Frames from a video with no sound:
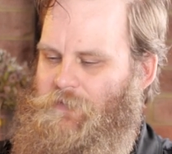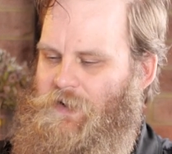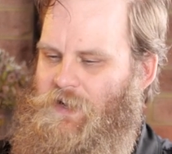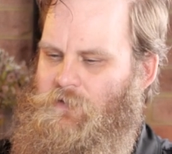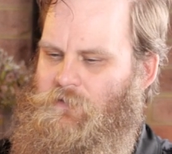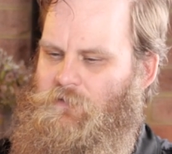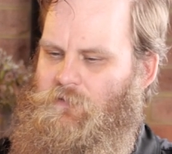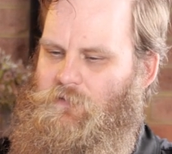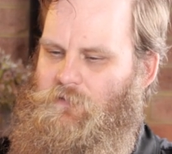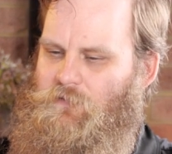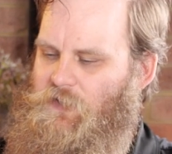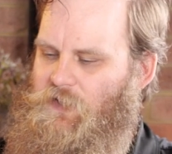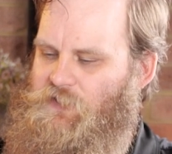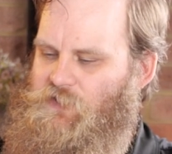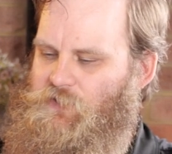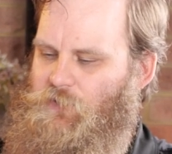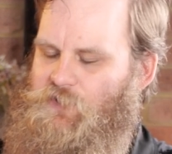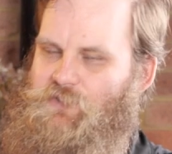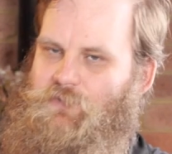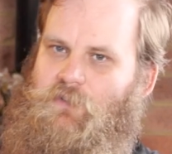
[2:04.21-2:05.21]
rail
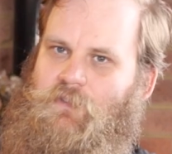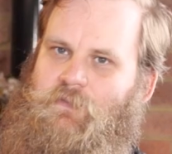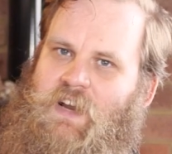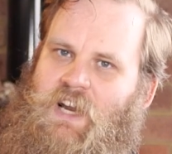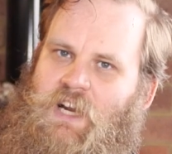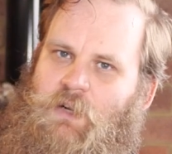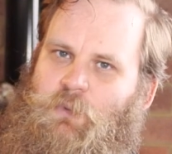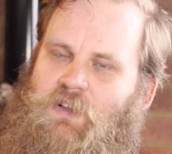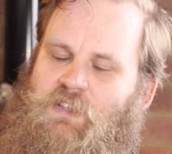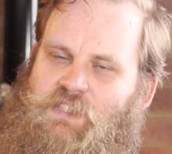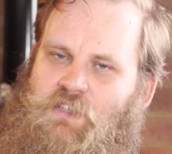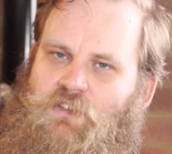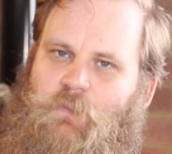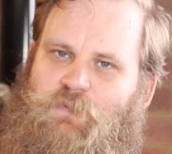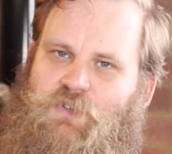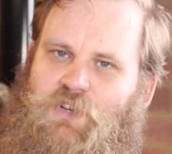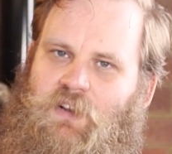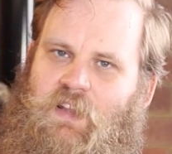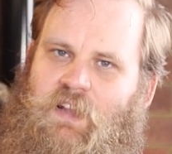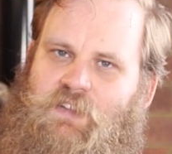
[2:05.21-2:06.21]
is also available as an
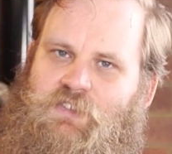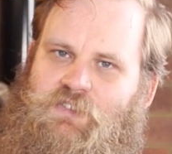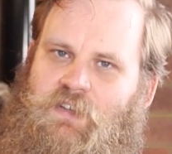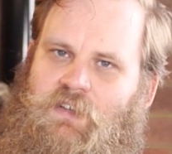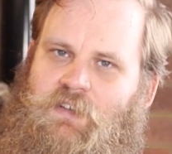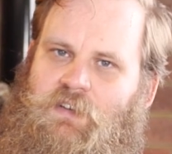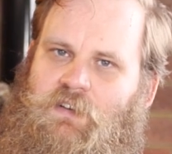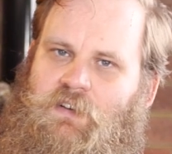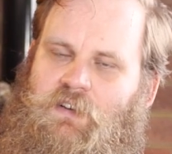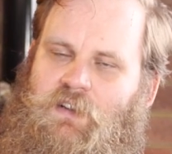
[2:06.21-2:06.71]
optional extra,